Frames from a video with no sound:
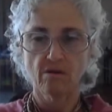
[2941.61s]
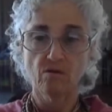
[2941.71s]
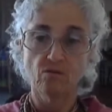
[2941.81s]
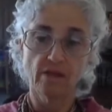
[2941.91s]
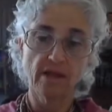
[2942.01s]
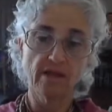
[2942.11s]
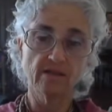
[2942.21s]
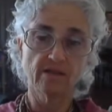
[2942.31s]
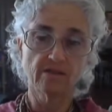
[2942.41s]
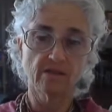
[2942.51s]
who
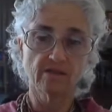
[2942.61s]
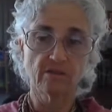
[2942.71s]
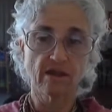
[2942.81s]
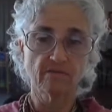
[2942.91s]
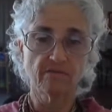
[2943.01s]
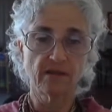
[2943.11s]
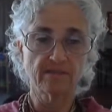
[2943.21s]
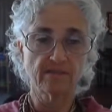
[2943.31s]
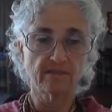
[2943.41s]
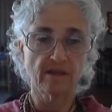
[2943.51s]
heedlessly
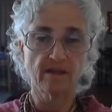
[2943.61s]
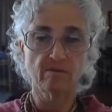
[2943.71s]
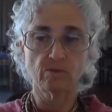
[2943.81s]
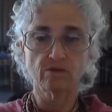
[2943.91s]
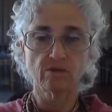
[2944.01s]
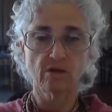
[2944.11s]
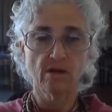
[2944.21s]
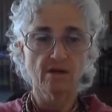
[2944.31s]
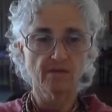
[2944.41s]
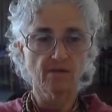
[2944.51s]
sacrifices animals
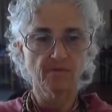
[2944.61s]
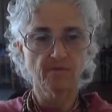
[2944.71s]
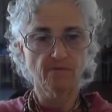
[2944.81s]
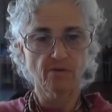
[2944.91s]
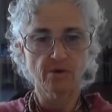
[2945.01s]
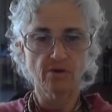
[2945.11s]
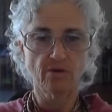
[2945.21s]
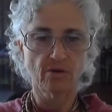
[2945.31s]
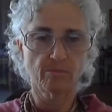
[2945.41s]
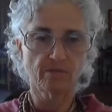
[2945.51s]
simply for
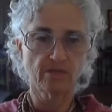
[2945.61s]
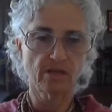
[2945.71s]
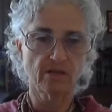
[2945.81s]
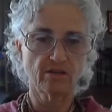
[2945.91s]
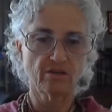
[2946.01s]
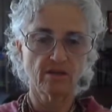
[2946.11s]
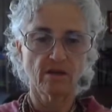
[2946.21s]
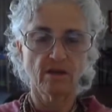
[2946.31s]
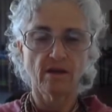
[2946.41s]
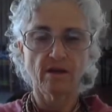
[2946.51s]
material prestige,
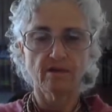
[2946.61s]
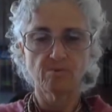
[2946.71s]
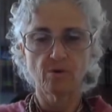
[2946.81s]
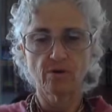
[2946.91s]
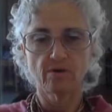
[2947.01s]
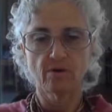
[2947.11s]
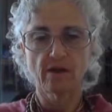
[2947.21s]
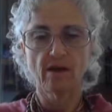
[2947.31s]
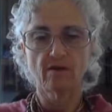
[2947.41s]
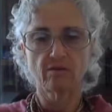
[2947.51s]
is put into the
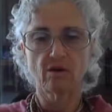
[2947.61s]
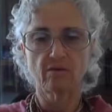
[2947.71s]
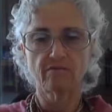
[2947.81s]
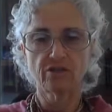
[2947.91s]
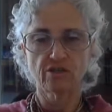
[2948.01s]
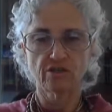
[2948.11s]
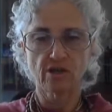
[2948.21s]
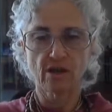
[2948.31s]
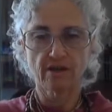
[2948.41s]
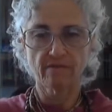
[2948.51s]
hell called
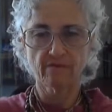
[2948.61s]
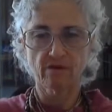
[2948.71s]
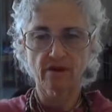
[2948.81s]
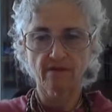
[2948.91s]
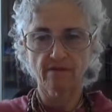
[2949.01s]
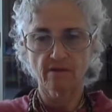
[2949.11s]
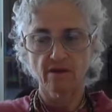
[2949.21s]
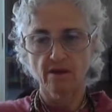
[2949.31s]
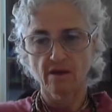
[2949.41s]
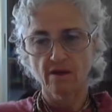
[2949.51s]
Vishashan after death.
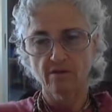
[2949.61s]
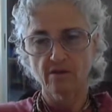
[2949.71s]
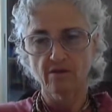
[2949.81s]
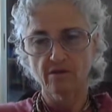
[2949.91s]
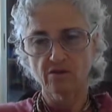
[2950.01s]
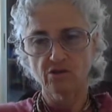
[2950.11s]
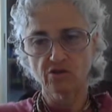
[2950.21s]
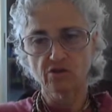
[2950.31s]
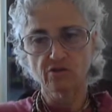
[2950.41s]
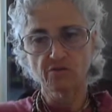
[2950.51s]
There the
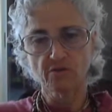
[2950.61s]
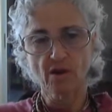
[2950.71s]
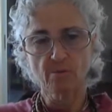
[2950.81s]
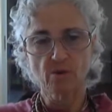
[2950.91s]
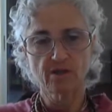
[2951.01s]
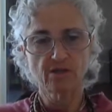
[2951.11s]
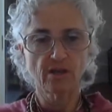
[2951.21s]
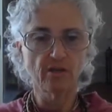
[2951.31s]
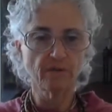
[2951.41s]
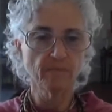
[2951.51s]
assistants of Yamaraj
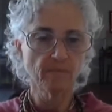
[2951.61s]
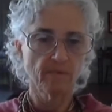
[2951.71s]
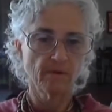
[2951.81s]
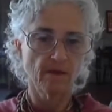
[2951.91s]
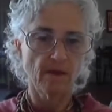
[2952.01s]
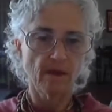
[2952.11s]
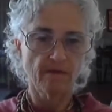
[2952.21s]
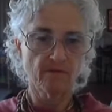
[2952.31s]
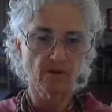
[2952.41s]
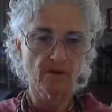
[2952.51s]
kill him
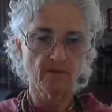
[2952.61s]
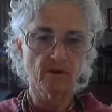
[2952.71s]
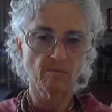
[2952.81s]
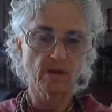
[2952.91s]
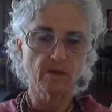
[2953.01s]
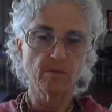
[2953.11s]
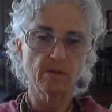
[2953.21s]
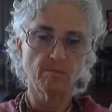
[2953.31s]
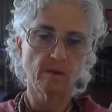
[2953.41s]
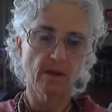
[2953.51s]
after giving him
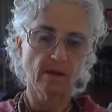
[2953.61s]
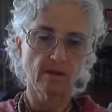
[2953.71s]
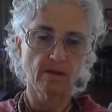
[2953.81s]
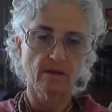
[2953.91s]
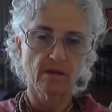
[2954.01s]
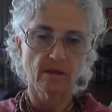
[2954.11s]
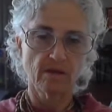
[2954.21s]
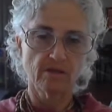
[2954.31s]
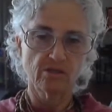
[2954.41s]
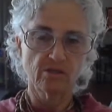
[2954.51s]
unlimited pain.
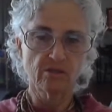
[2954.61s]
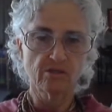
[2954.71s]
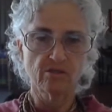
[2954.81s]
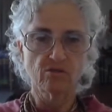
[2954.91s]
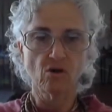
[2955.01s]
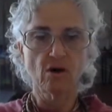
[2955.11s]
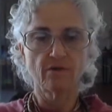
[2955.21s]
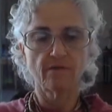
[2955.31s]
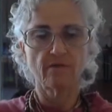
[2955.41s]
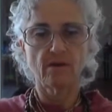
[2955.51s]
So this is all
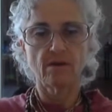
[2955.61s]
in